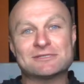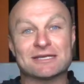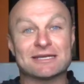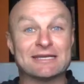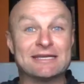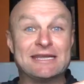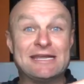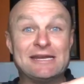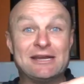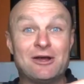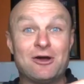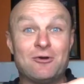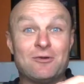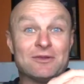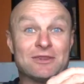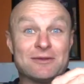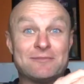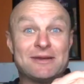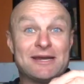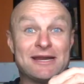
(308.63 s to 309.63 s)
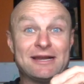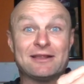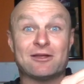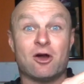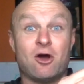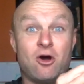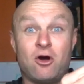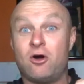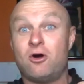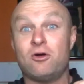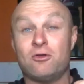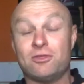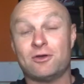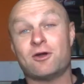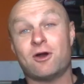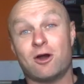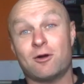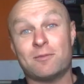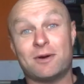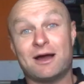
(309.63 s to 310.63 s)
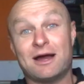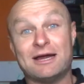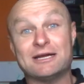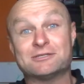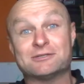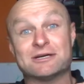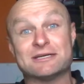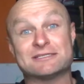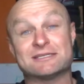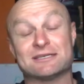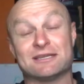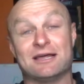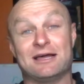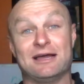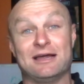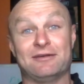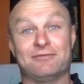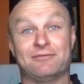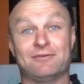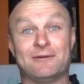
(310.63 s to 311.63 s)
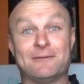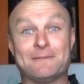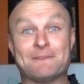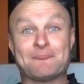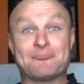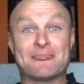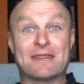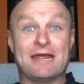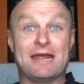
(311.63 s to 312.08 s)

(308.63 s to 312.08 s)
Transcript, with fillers: like keto eliminating all the carbohydrates in life